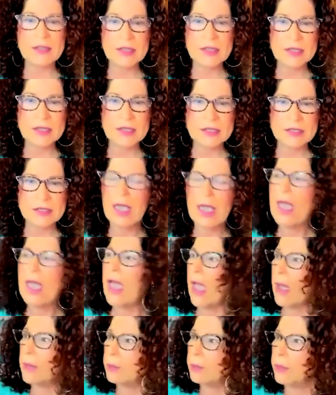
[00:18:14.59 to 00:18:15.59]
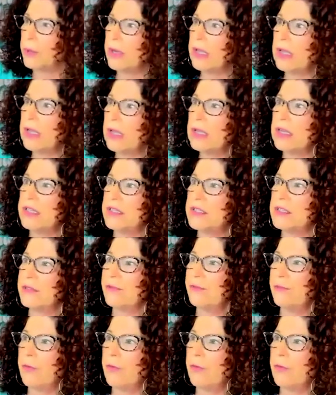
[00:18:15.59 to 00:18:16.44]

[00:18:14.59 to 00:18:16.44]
this and bring it into